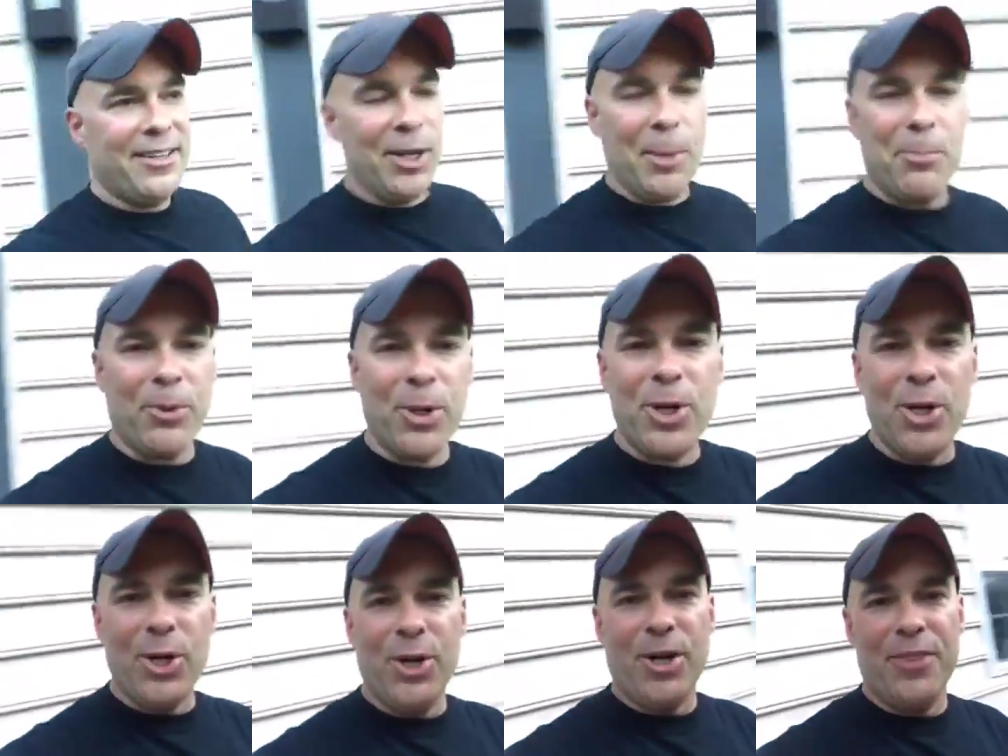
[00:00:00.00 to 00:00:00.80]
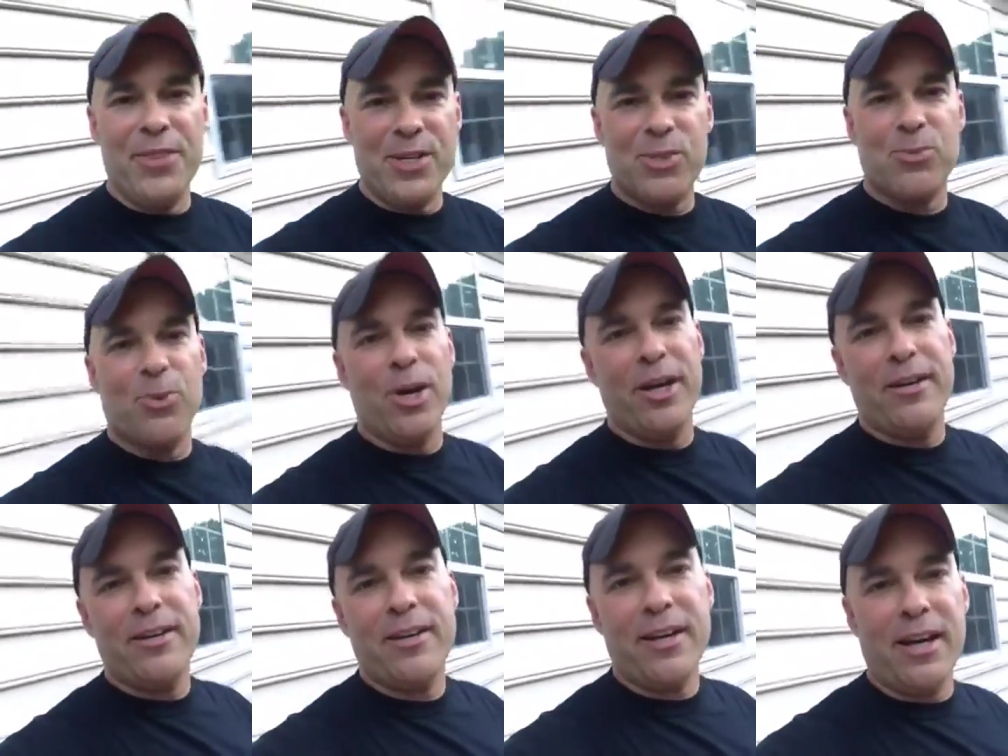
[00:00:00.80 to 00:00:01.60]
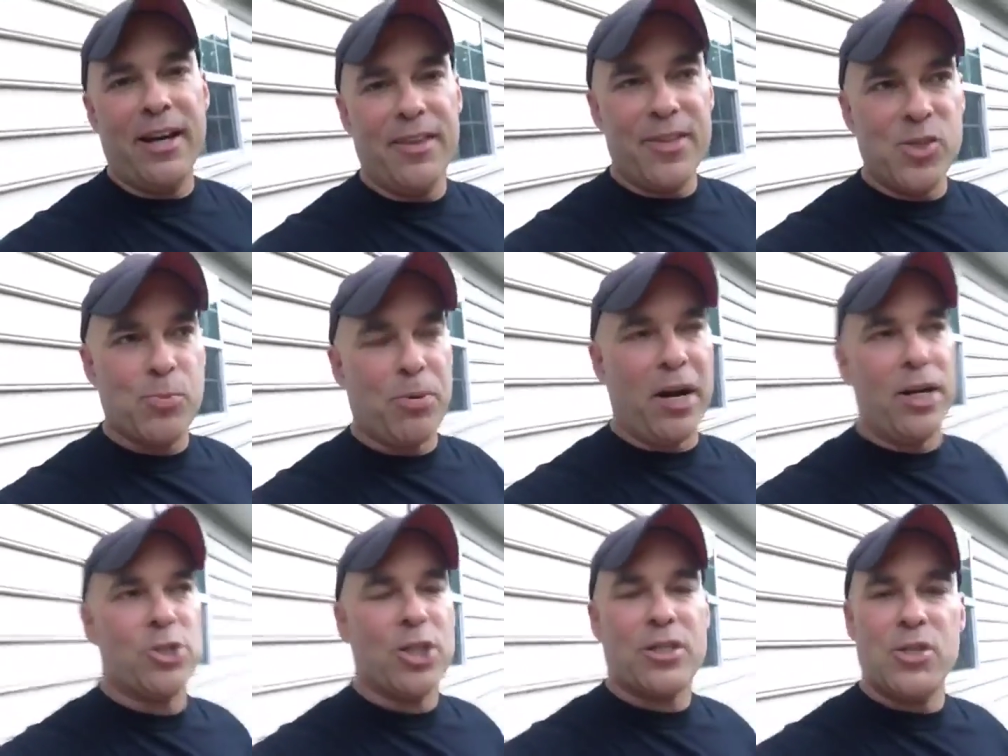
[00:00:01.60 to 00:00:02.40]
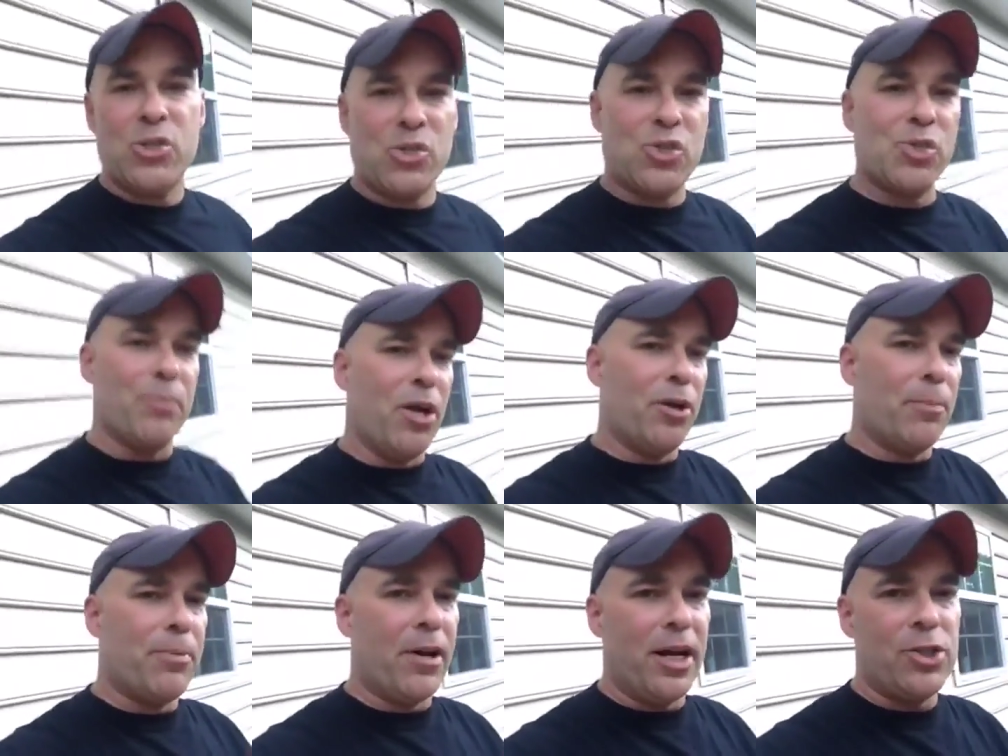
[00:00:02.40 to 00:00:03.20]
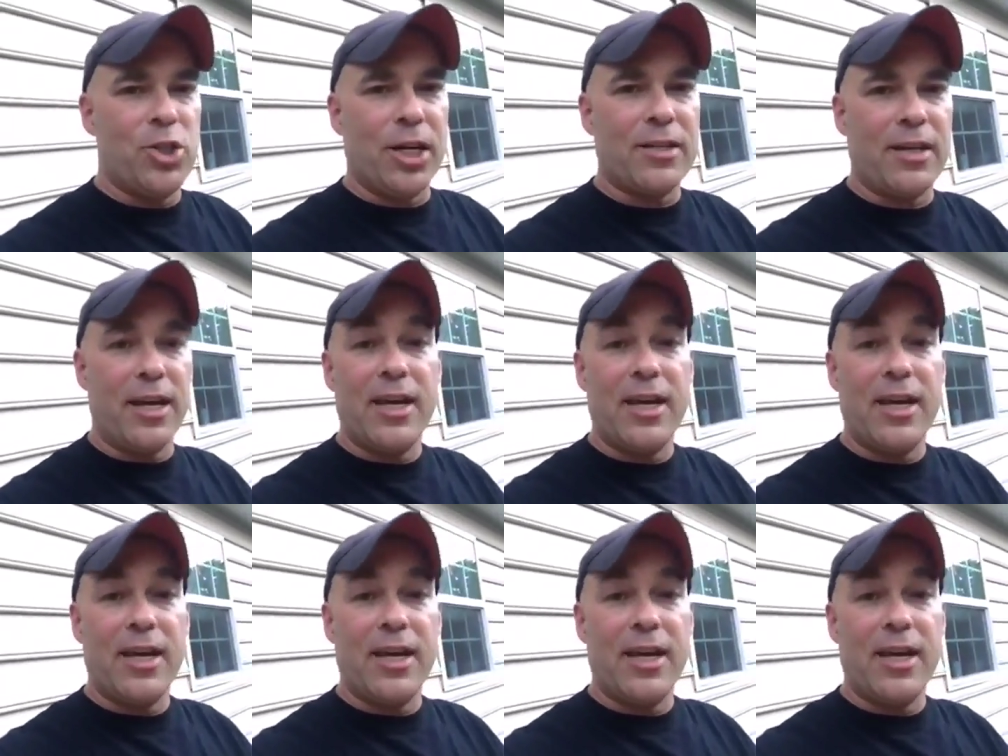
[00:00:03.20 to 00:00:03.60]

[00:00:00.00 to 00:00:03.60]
Nope, we're good on this one. This project is a smaller project.